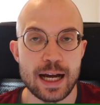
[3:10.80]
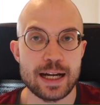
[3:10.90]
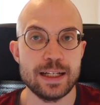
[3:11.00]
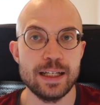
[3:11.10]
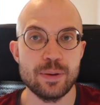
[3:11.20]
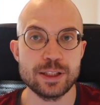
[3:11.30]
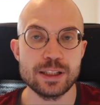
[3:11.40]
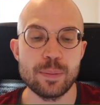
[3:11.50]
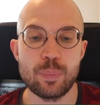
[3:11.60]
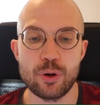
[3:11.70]
And here is
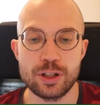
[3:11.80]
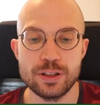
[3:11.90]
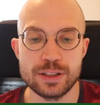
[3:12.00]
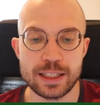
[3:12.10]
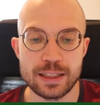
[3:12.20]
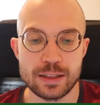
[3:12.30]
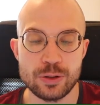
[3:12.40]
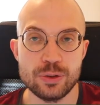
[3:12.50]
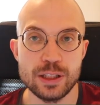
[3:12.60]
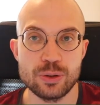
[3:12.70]
an important thing
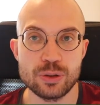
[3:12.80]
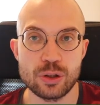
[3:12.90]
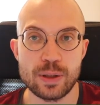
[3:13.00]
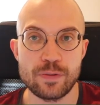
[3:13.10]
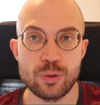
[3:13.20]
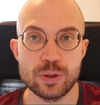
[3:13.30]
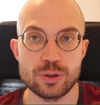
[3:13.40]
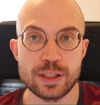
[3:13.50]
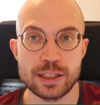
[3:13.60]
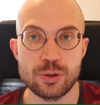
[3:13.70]
you need to know if you want
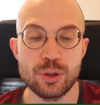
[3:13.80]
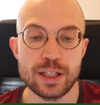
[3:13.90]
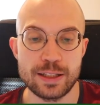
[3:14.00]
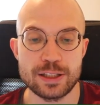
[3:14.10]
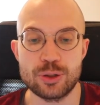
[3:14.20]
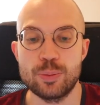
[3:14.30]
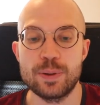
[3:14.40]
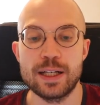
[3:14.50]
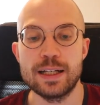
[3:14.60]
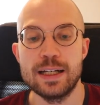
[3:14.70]
to get good at this
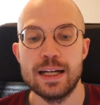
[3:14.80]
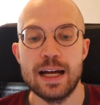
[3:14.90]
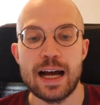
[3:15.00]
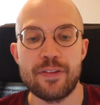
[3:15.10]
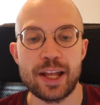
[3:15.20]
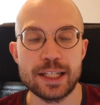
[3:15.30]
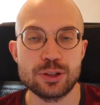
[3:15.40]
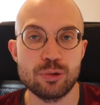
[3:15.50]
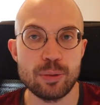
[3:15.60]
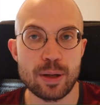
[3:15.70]
opening, and that is
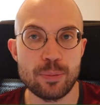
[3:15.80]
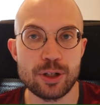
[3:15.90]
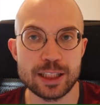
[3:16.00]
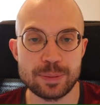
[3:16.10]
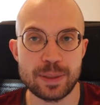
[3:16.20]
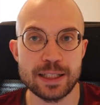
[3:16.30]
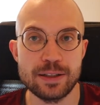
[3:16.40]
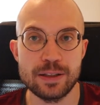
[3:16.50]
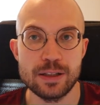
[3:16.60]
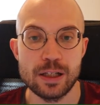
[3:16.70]
to remember this
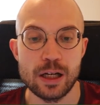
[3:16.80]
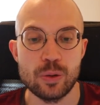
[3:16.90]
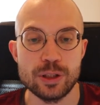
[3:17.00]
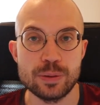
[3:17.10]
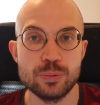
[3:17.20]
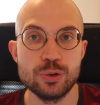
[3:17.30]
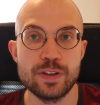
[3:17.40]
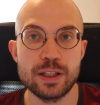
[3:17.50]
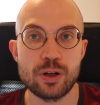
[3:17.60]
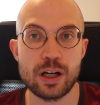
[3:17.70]
pattern with
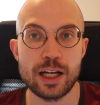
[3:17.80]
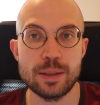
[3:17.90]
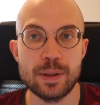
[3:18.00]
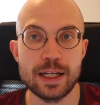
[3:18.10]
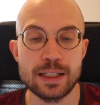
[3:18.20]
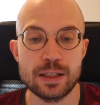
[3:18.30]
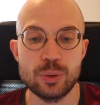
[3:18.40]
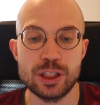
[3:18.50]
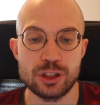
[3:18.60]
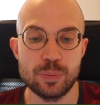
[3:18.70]
moving your knight back,
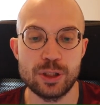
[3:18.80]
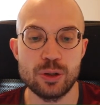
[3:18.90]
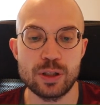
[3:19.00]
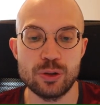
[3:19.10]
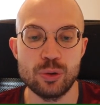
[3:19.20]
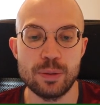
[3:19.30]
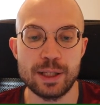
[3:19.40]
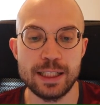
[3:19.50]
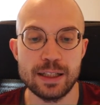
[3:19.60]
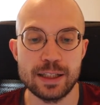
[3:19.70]
which is something you can do in
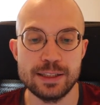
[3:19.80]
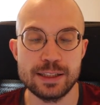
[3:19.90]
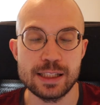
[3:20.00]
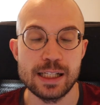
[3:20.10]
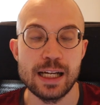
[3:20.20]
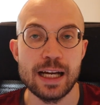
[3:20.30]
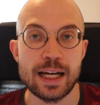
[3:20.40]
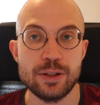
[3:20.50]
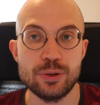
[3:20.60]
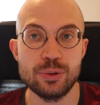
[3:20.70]
many lines,
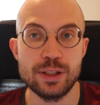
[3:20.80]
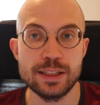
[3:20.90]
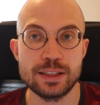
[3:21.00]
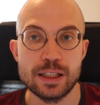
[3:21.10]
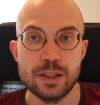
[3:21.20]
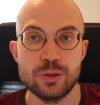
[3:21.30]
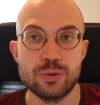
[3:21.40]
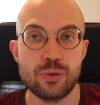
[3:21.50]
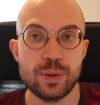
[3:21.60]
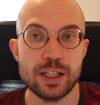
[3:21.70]
and you do this to
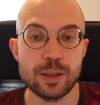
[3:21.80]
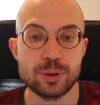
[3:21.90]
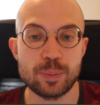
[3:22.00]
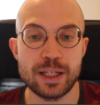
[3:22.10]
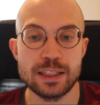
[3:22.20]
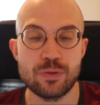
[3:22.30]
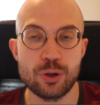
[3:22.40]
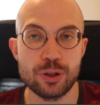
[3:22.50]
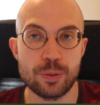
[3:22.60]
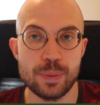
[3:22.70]
free up space
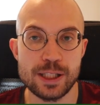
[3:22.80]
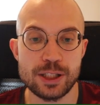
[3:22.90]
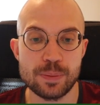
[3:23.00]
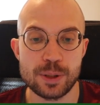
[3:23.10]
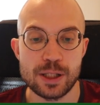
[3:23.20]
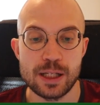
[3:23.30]
for your bishop.